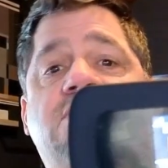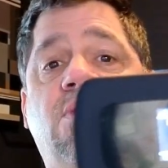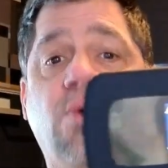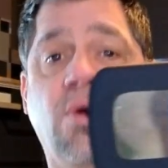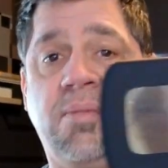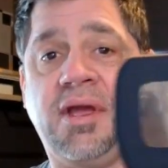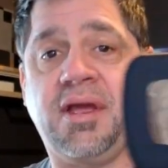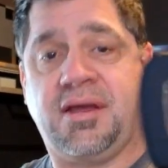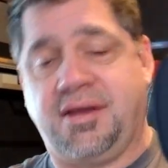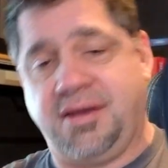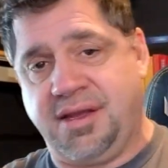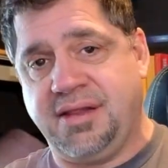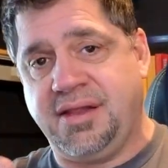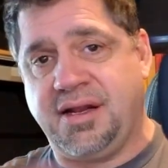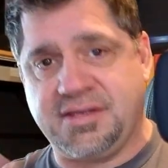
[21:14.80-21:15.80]
Orbic
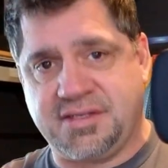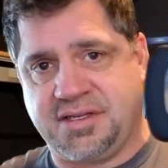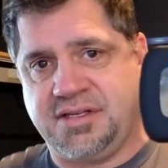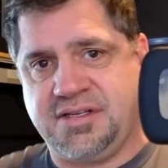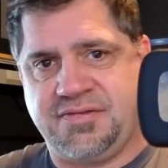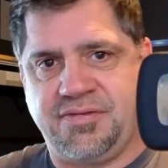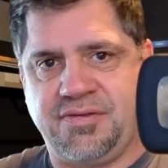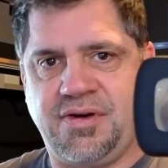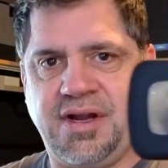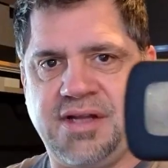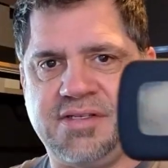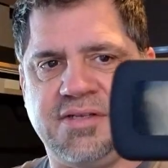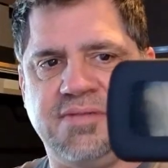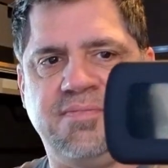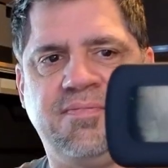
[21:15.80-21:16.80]
and then it says
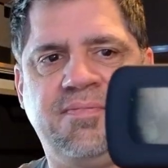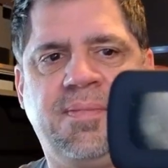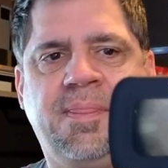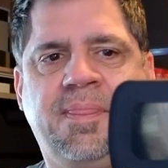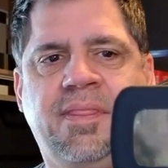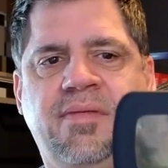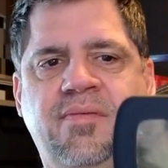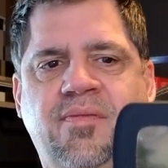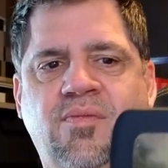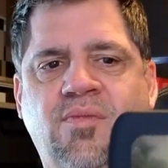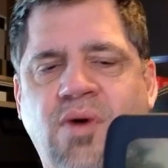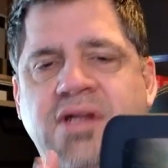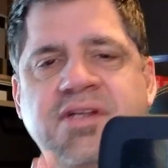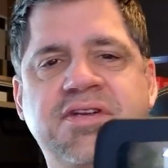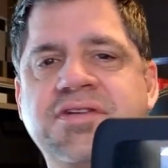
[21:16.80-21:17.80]
Verizon.
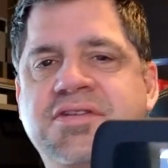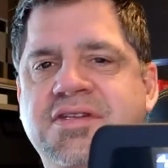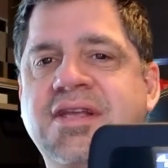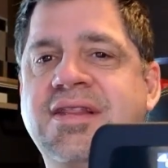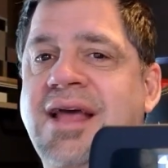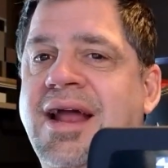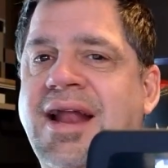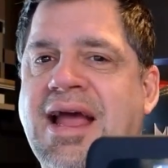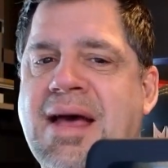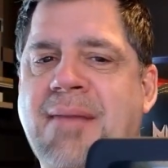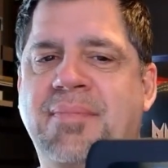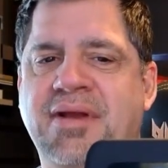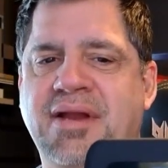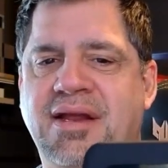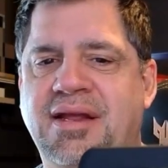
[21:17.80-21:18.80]
Once you see that
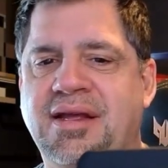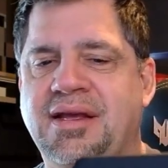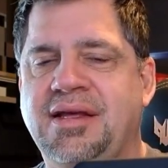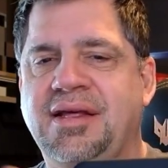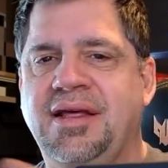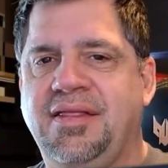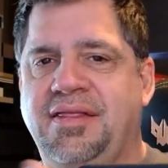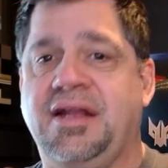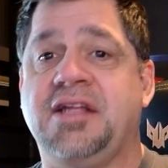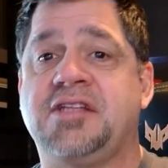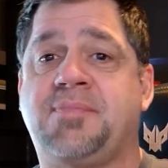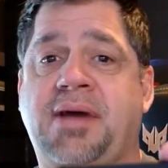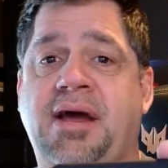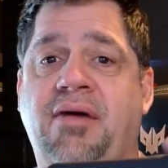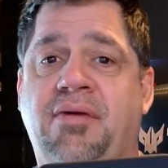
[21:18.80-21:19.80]
happening, then
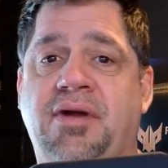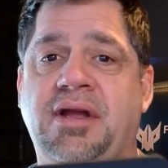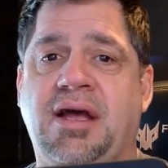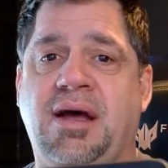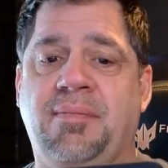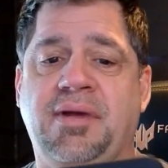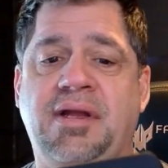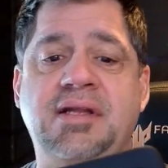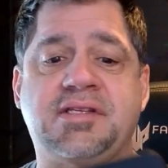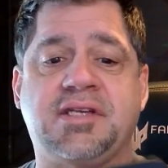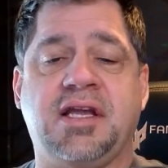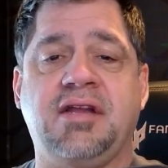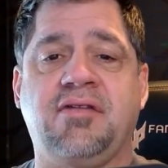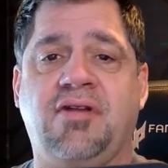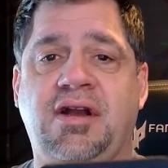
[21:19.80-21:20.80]
it's powering up and it's
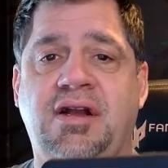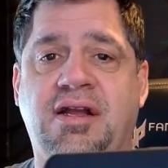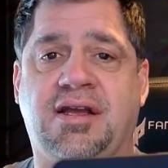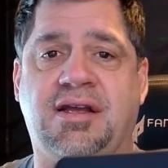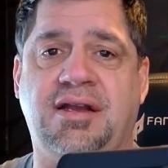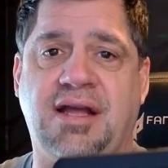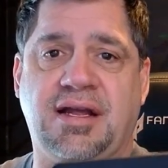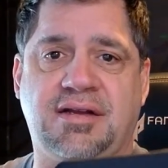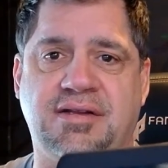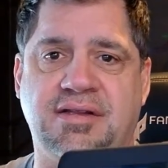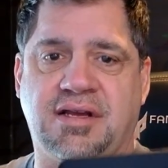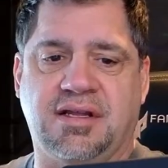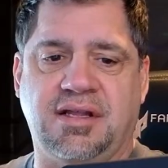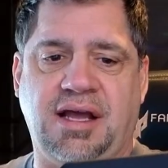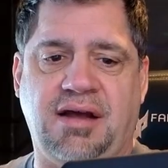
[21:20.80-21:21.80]
getting ready to connect to
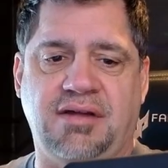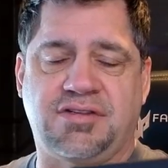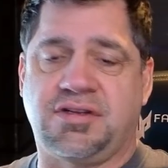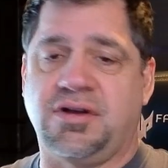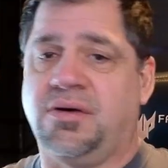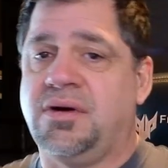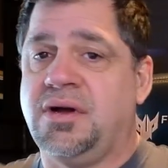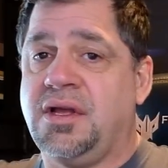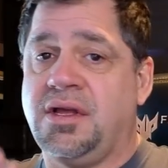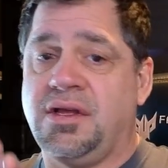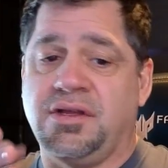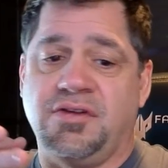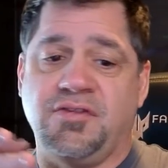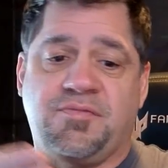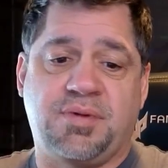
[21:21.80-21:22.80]
the cloud. So
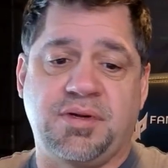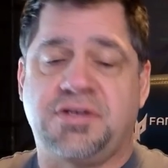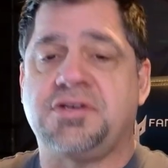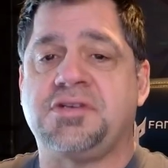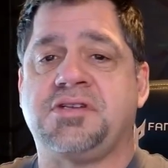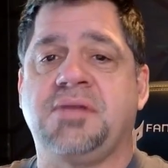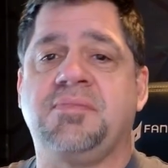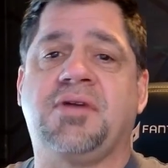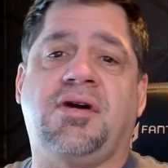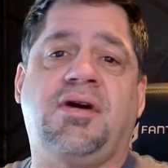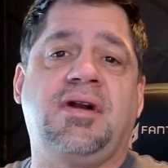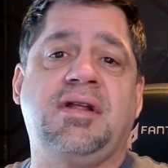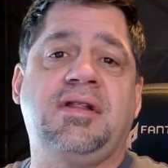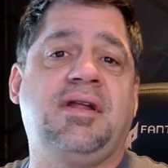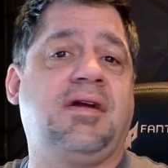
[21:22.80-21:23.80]
you've put your SIM
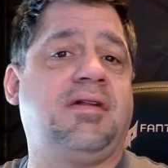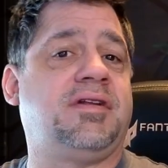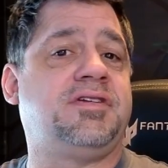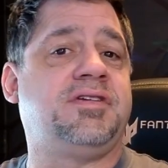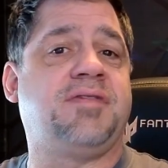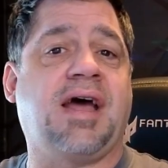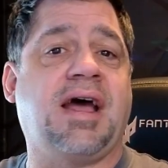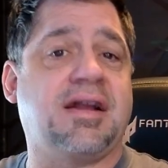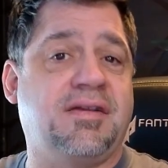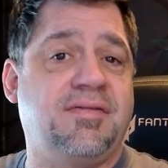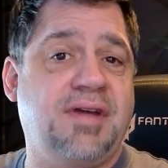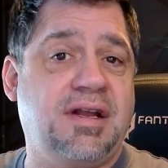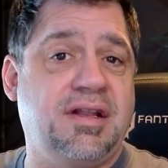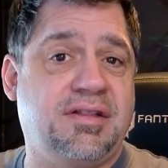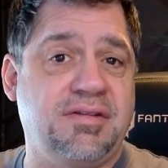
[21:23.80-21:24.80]
card in there that you've
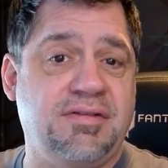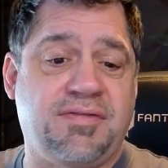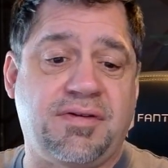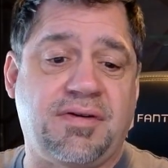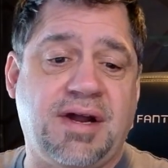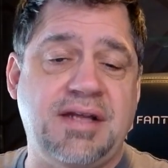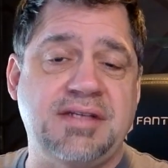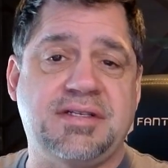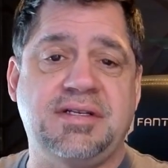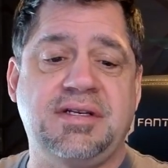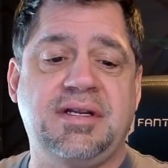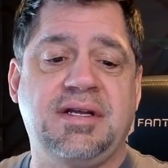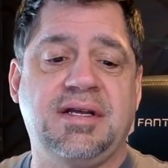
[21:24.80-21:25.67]
activated through Verizon.